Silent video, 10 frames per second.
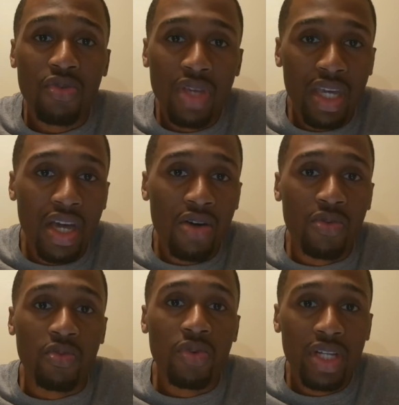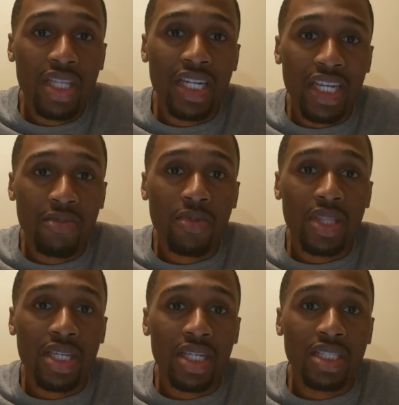You can go really deep
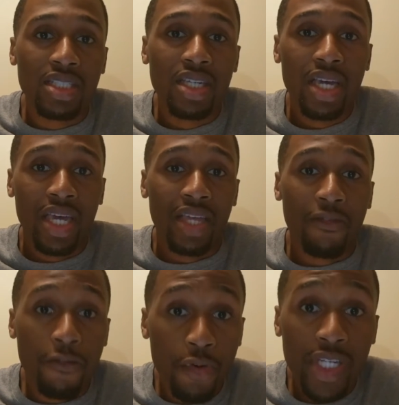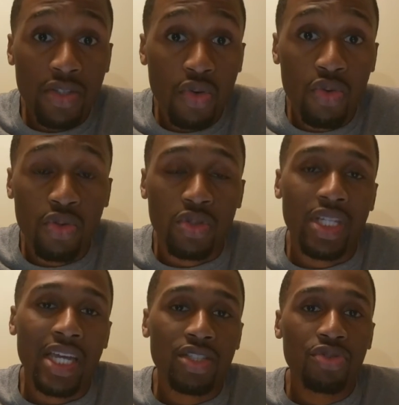with these free tools
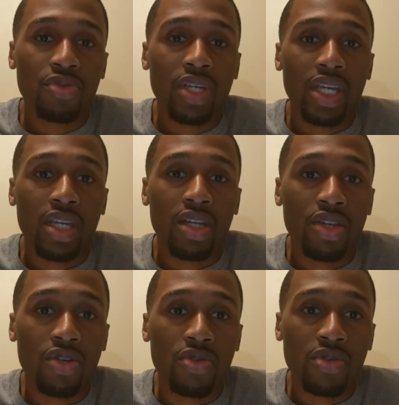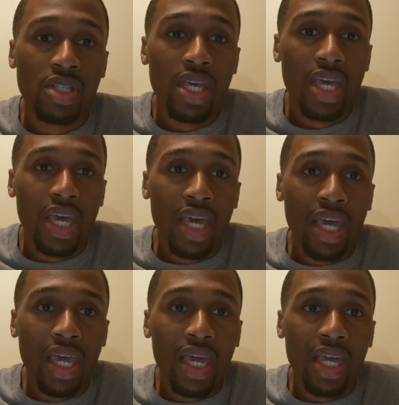that you can use,
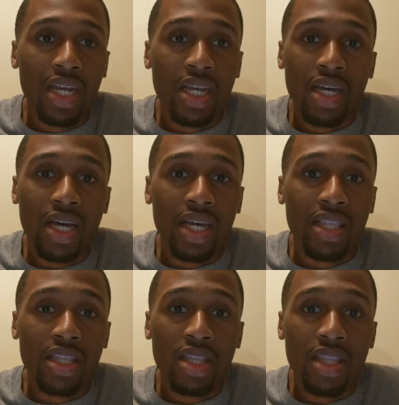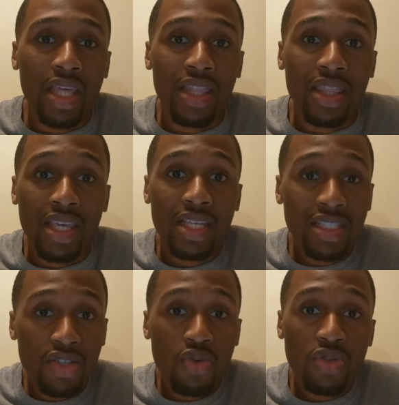and
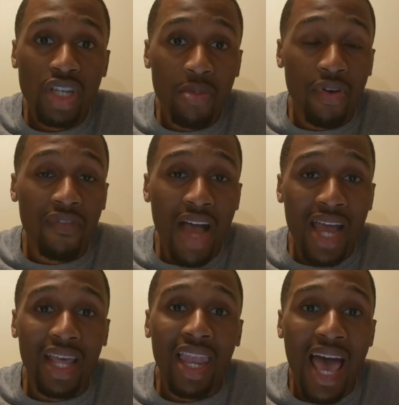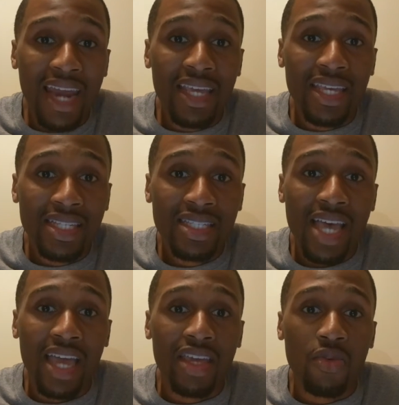these tools can provide a lot of
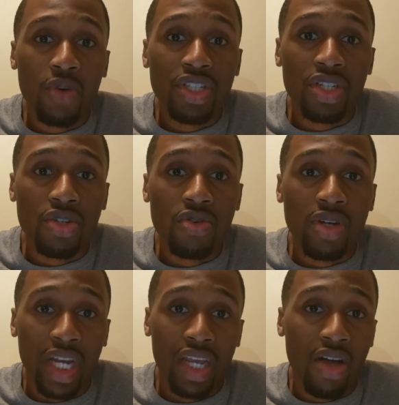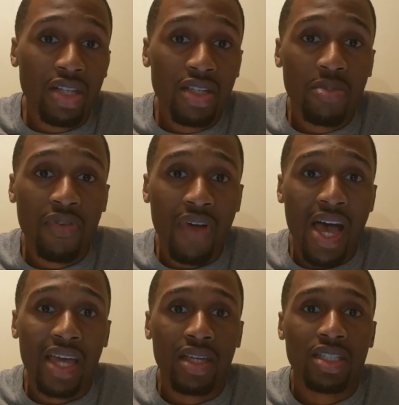insight in what you're doing. It can also
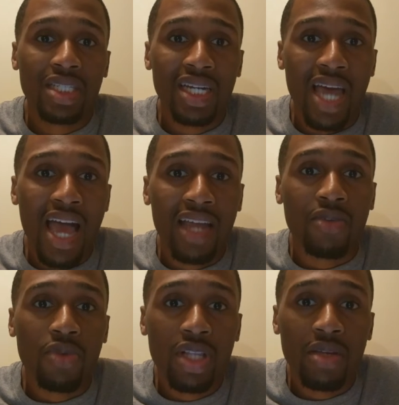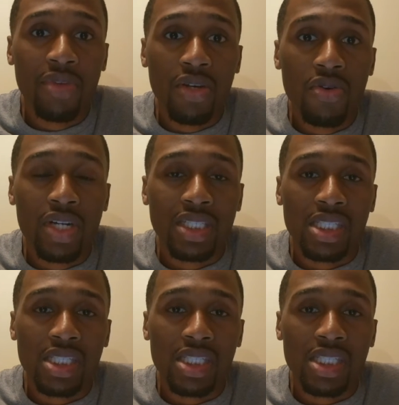provide, should I really be doing this?